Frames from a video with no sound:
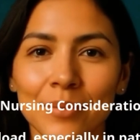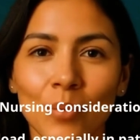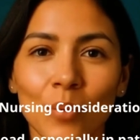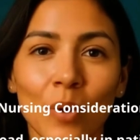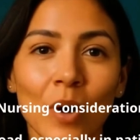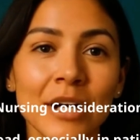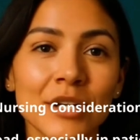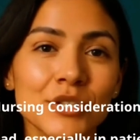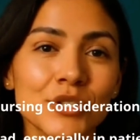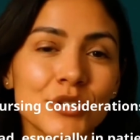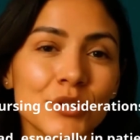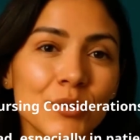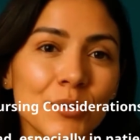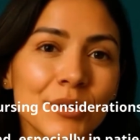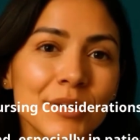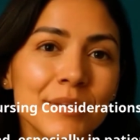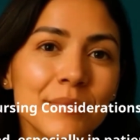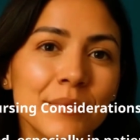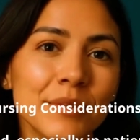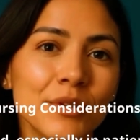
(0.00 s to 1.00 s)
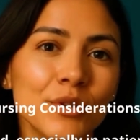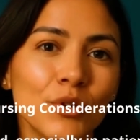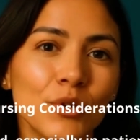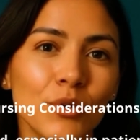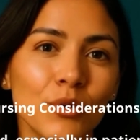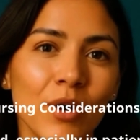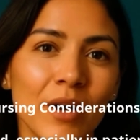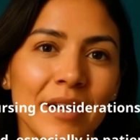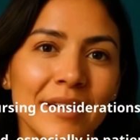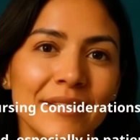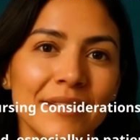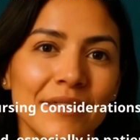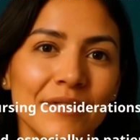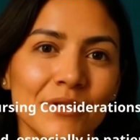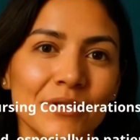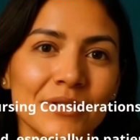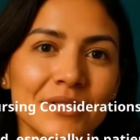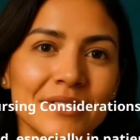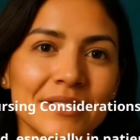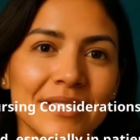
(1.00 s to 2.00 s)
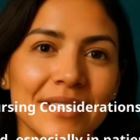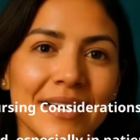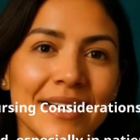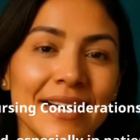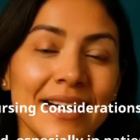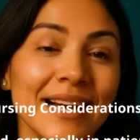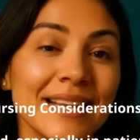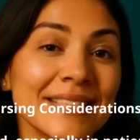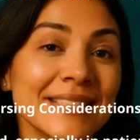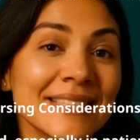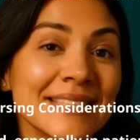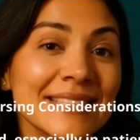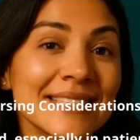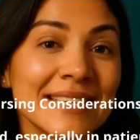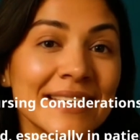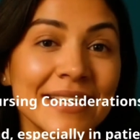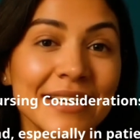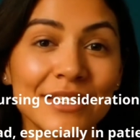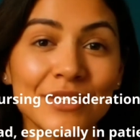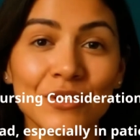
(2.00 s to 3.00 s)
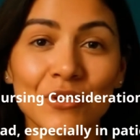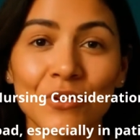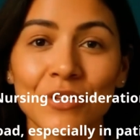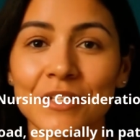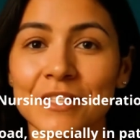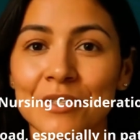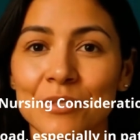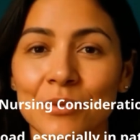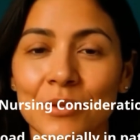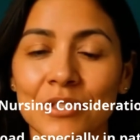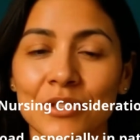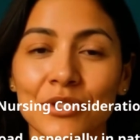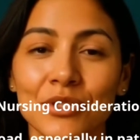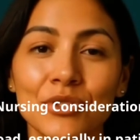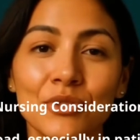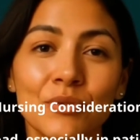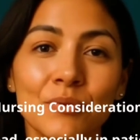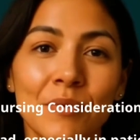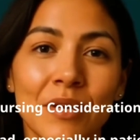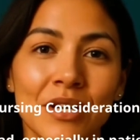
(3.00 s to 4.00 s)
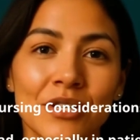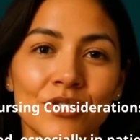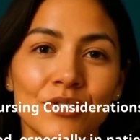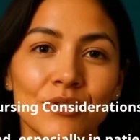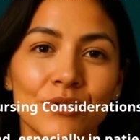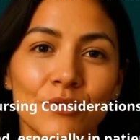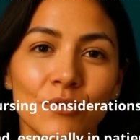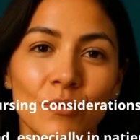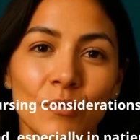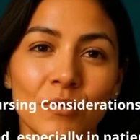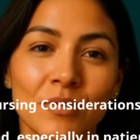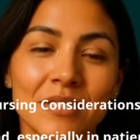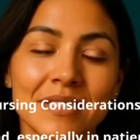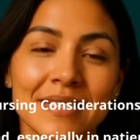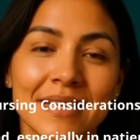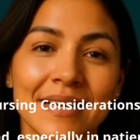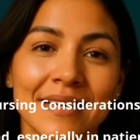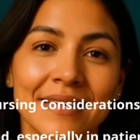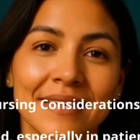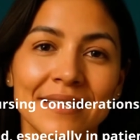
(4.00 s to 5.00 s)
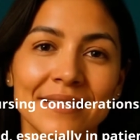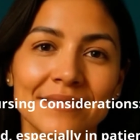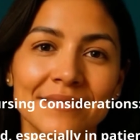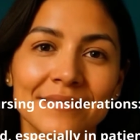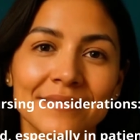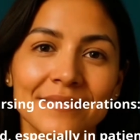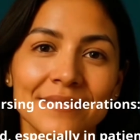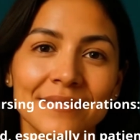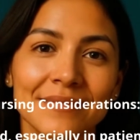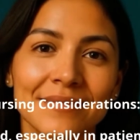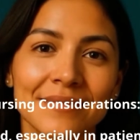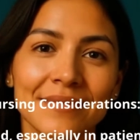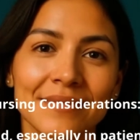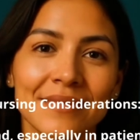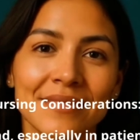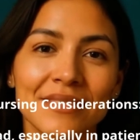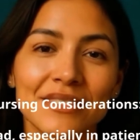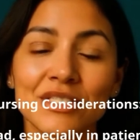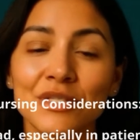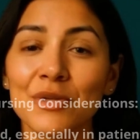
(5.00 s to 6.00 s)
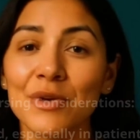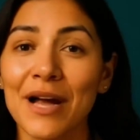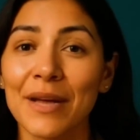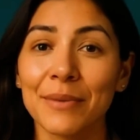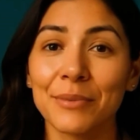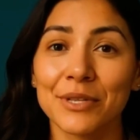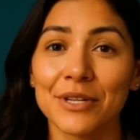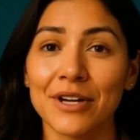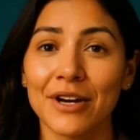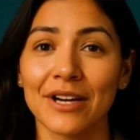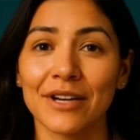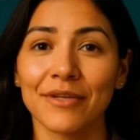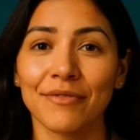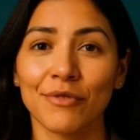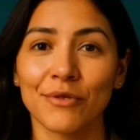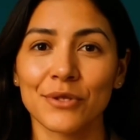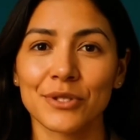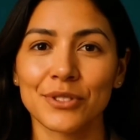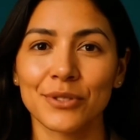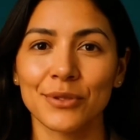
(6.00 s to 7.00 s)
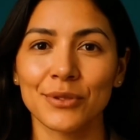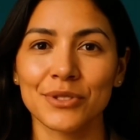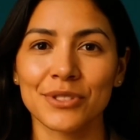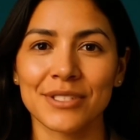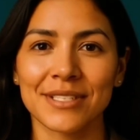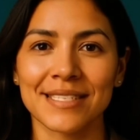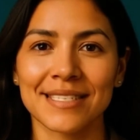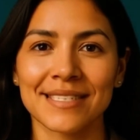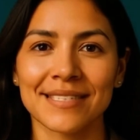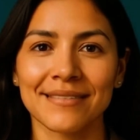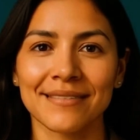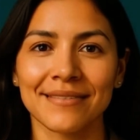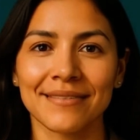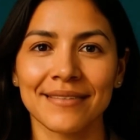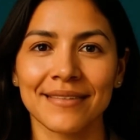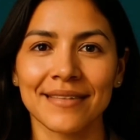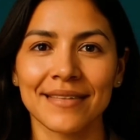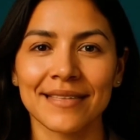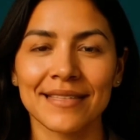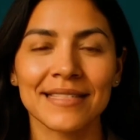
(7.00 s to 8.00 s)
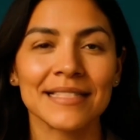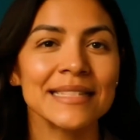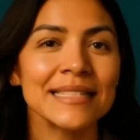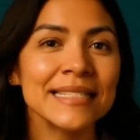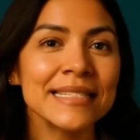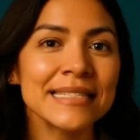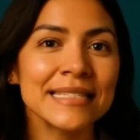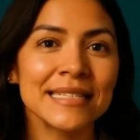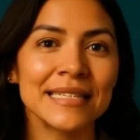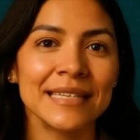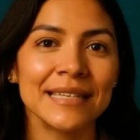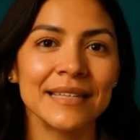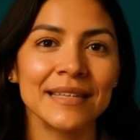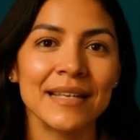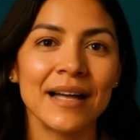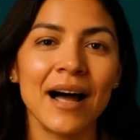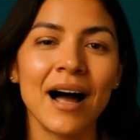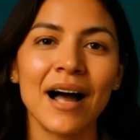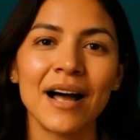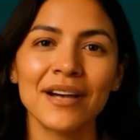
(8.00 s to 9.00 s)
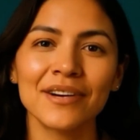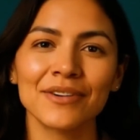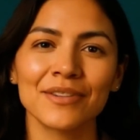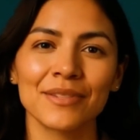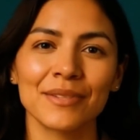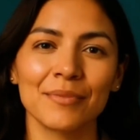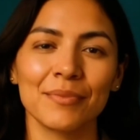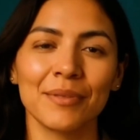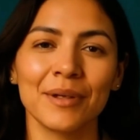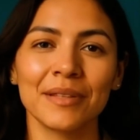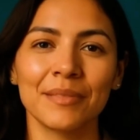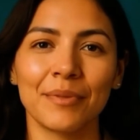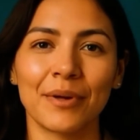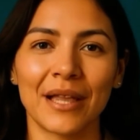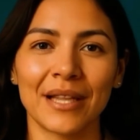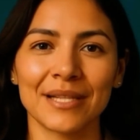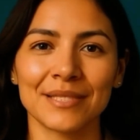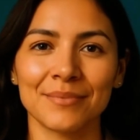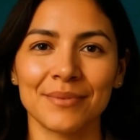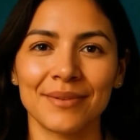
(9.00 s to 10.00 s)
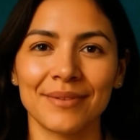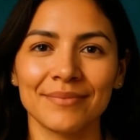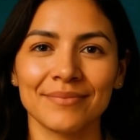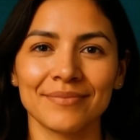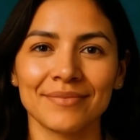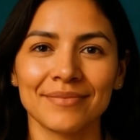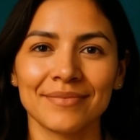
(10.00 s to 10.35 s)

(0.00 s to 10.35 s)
Watch sodium and chloride levels, as these can increase with too much normal saline. 2 hypertonic VOR solutions. Tonicity, higher than the blood plasma.